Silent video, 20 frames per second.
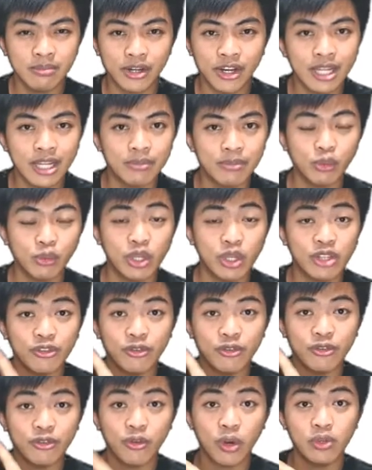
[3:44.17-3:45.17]
between
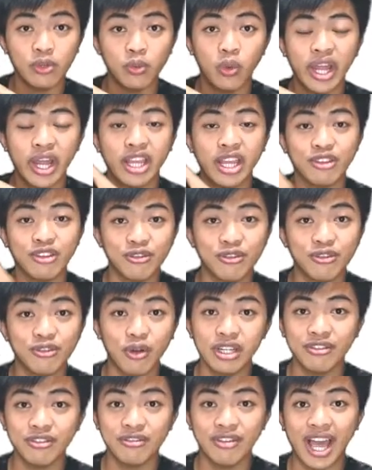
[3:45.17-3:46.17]
41 and
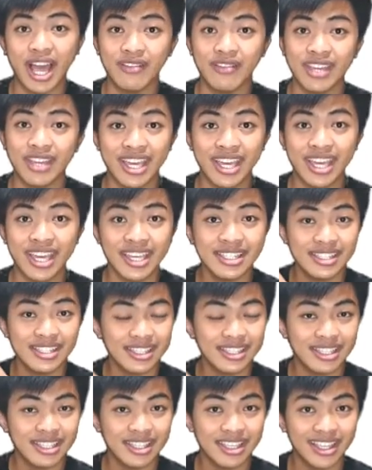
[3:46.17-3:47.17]
45
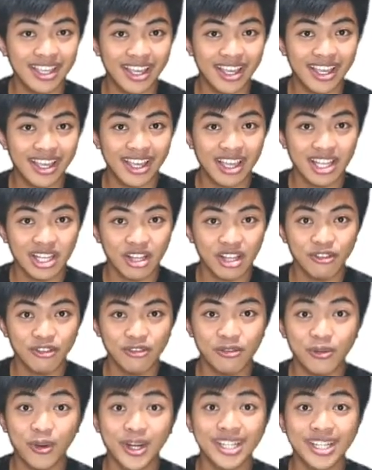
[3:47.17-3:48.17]
is
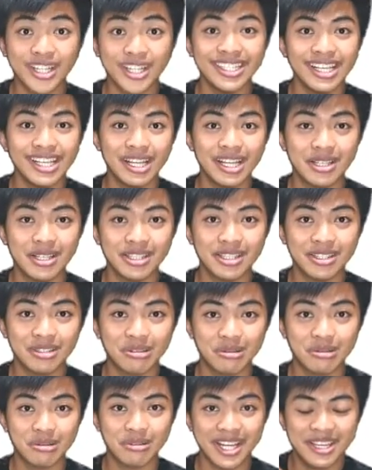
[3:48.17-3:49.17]

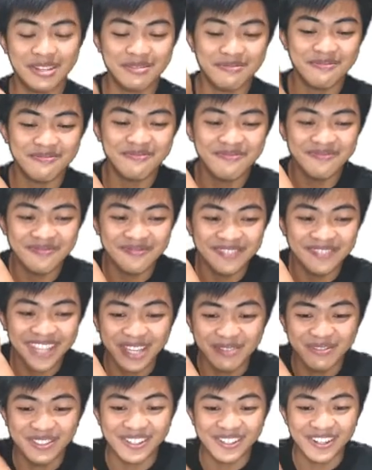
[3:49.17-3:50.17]
43.
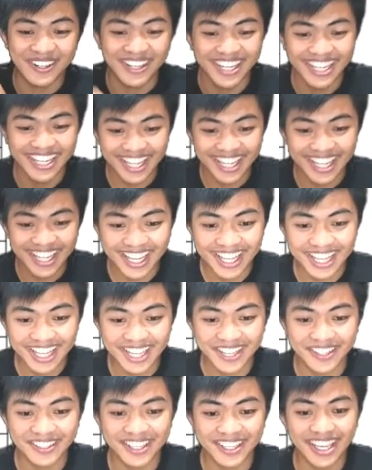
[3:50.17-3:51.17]
I'm sorry.
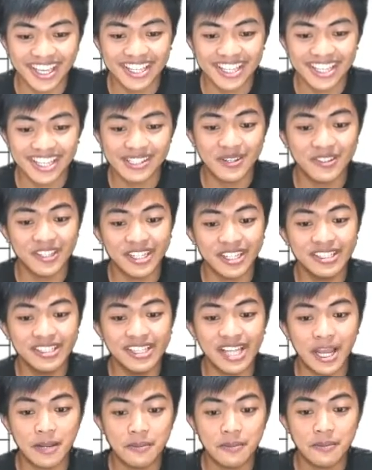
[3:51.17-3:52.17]
Okay, so ganun
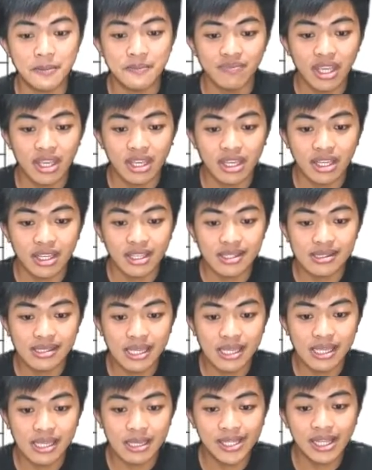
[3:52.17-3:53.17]
lang.
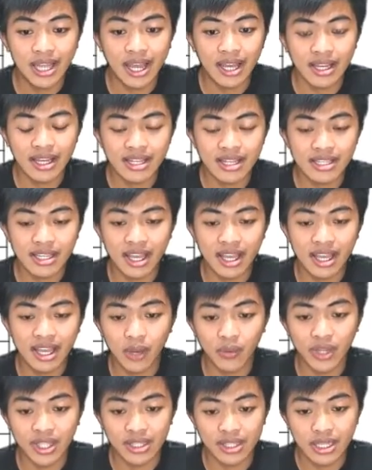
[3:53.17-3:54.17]
Same din lang ang
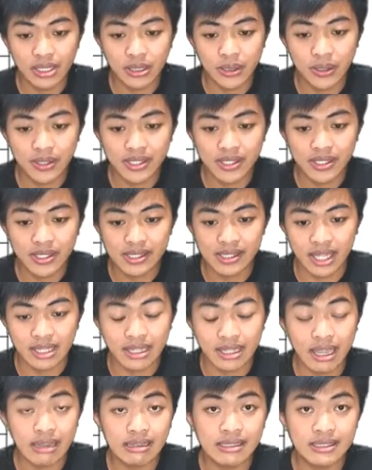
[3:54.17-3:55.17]
gagawin dito sa
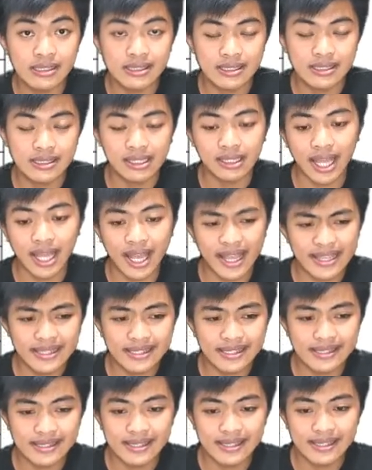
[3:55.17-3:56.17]
next
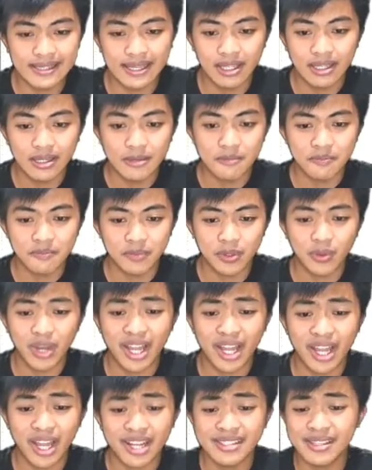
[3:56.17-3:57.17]
class. What
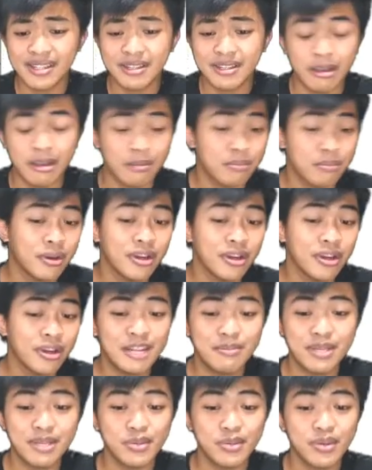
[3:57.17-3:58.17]
is the number in
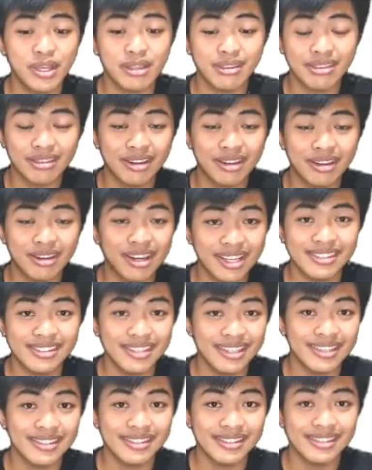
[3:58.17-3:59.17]
between
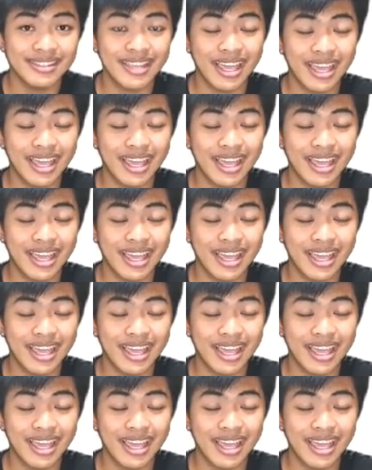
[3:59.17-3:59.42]
36 and